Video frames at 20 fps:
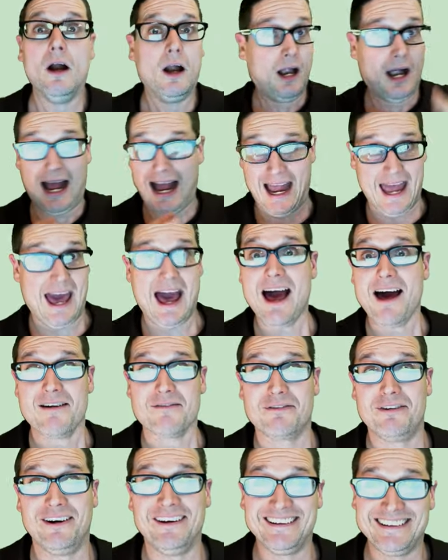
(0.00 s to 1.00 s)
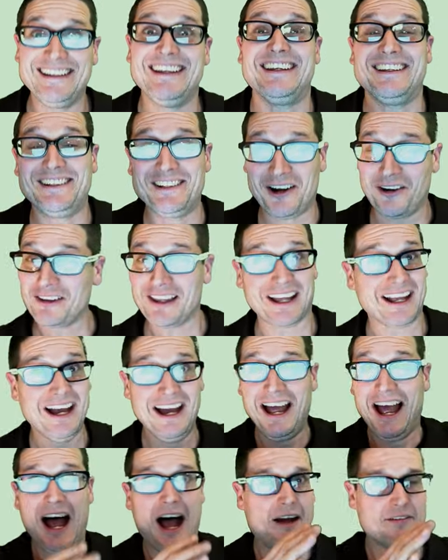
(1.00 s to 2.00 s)
I have, you know, like,
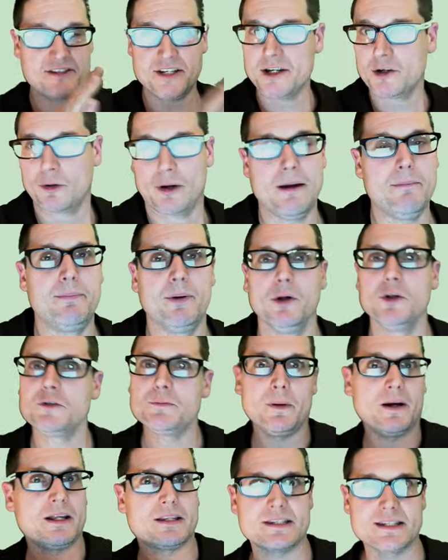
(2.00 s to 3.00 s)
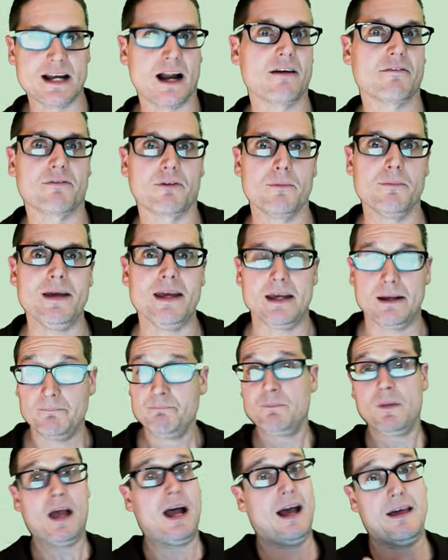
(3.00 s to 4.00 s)
I've seen great builds, but it's not for me.
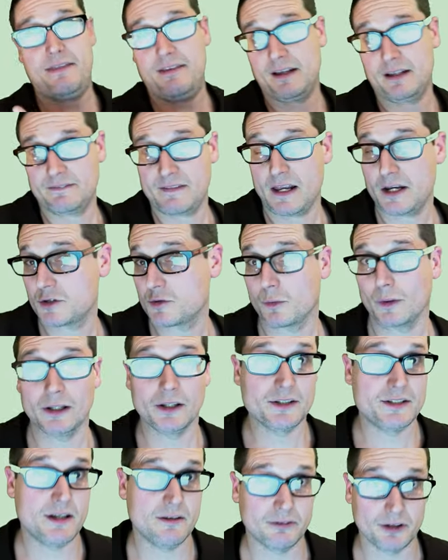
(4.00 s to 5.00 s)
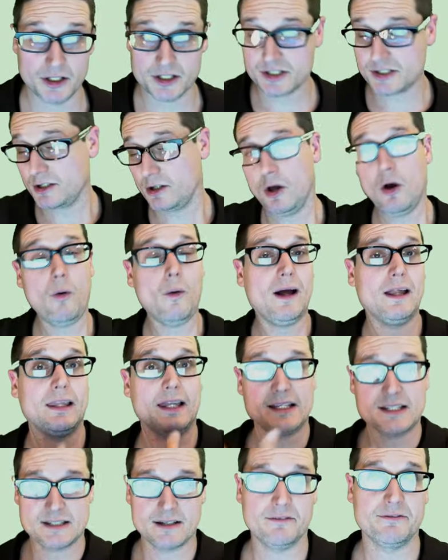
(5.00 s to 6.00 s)
I think that it's relatively slow. I like
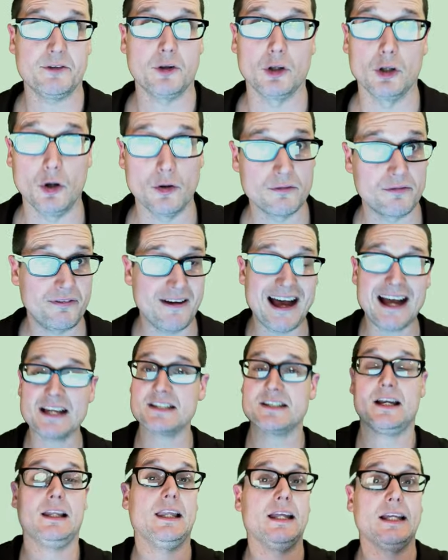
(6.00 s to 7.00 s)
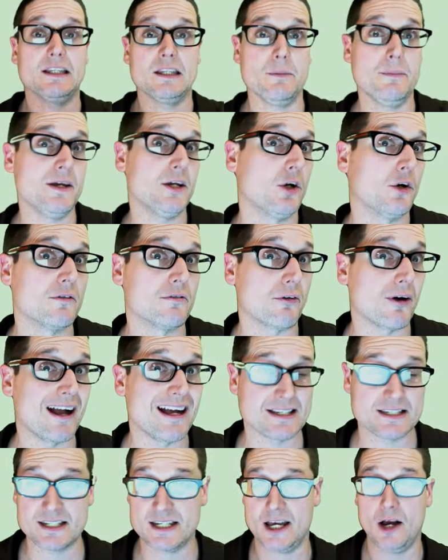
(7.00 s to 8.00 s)
stuff to load fast. I like it to be good for
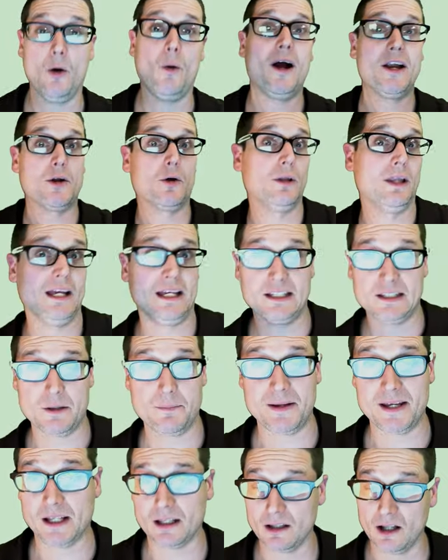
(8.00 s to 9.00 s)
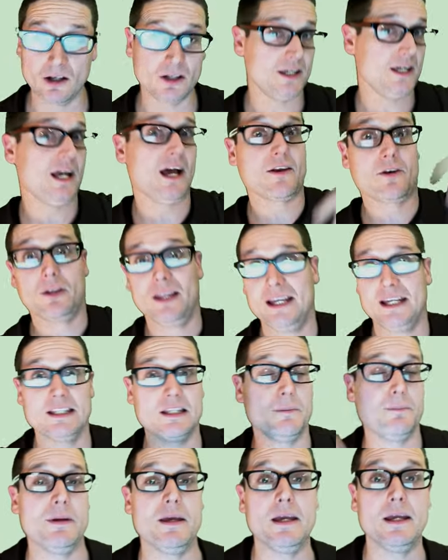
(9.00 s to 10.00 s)
SEO. I don't like it to be clunky. I don't like it to
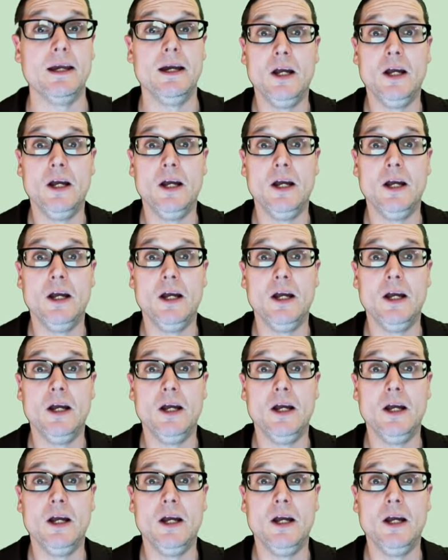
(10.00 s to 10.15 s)
be